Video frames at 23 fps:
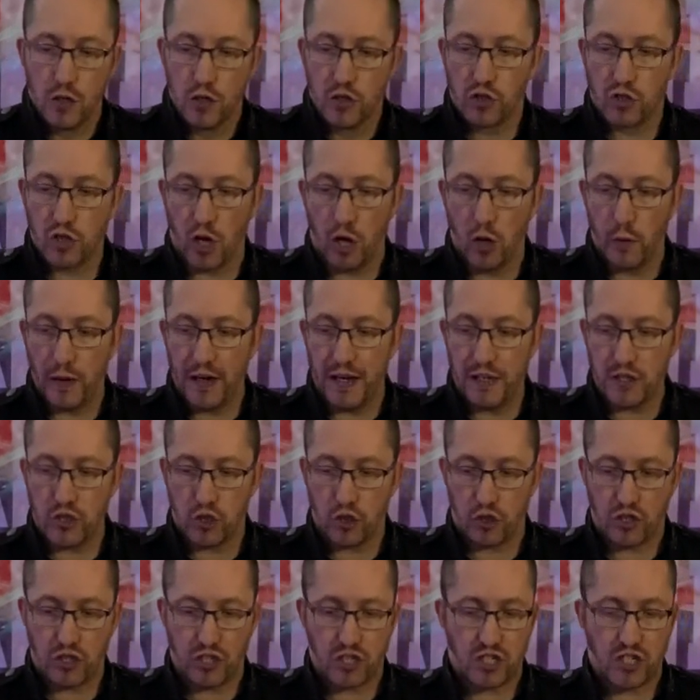So it's
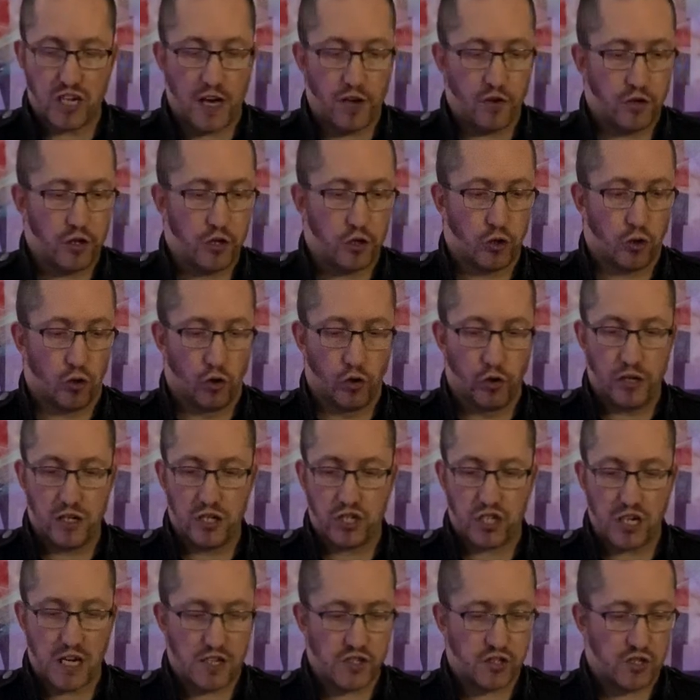just a standard Hornet
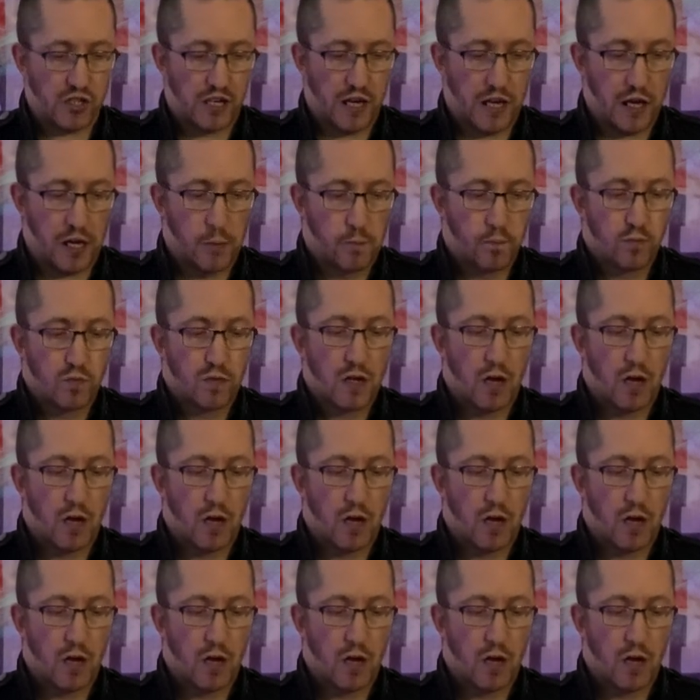chassis